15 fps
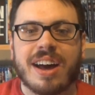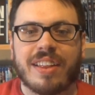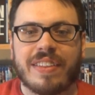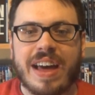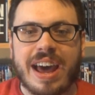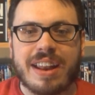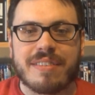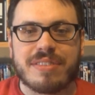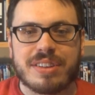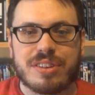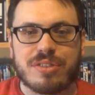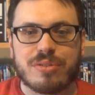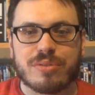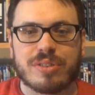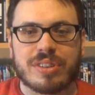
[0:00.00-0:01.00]
a lot of the
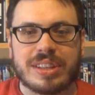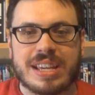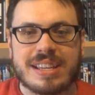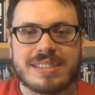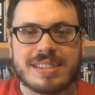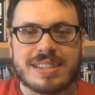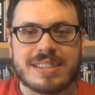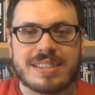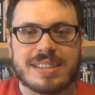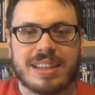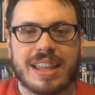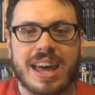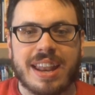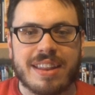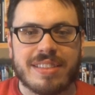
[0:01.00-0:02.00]
new releases, a
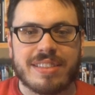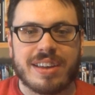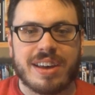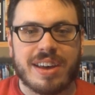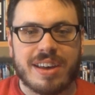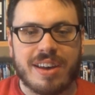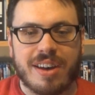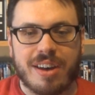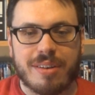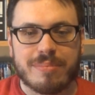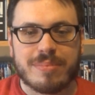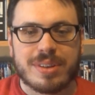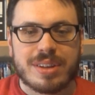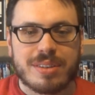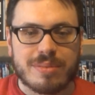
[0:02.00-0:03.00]
lot of
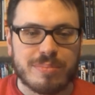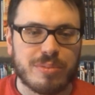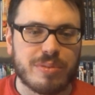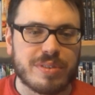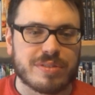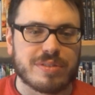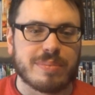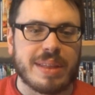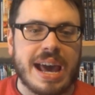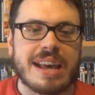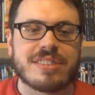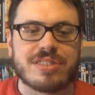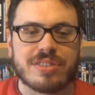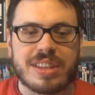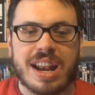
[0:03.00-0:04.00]
the movies from
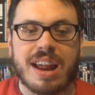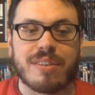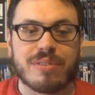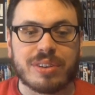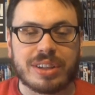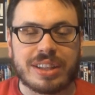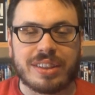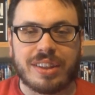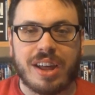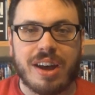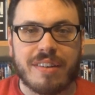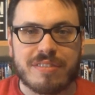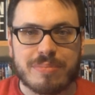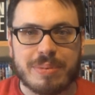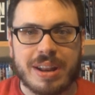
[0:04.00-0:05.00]
last year that I really
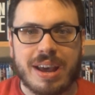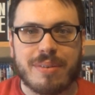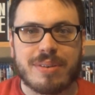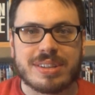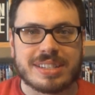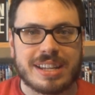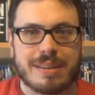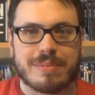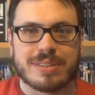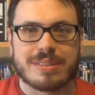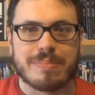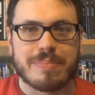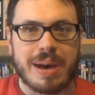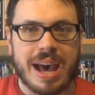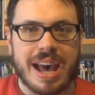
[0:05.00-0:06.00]
loved but I wasn't able
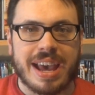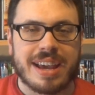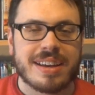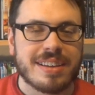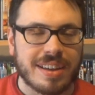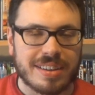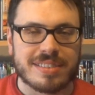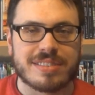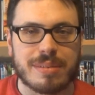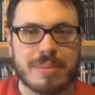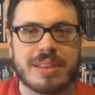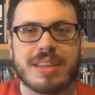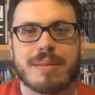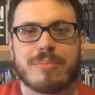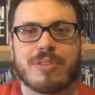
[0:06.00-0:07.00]
to buy, some
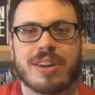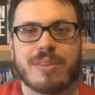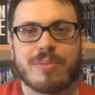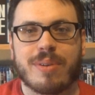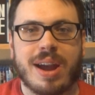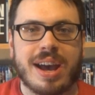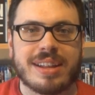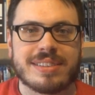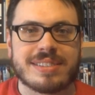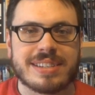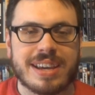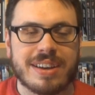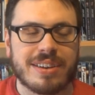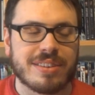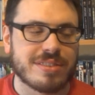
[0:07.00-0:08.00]
of them were on
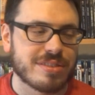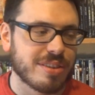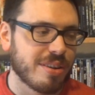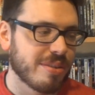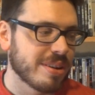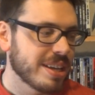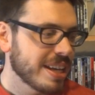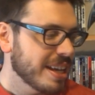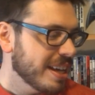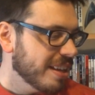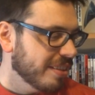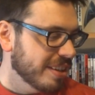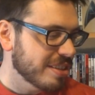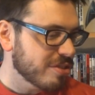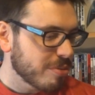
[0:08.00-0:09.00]
sale. So
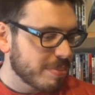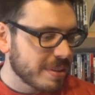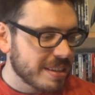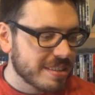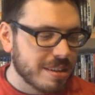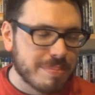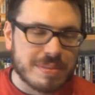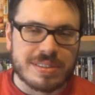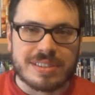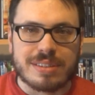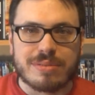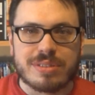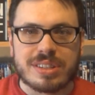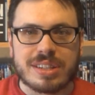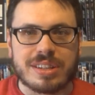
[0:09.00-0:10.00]
let's open these up and
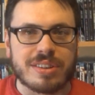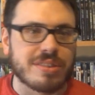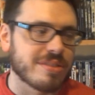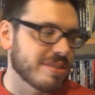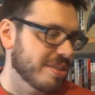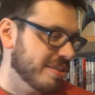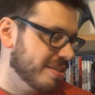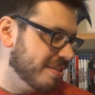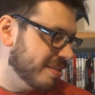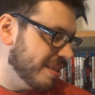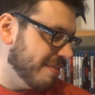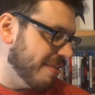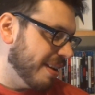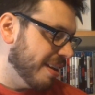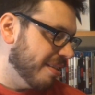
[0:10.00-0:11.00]
see what's in here. So
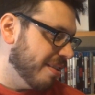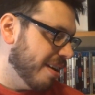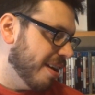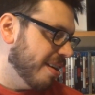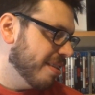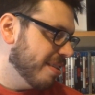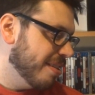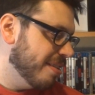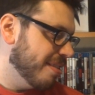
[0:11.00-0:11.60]
see if I can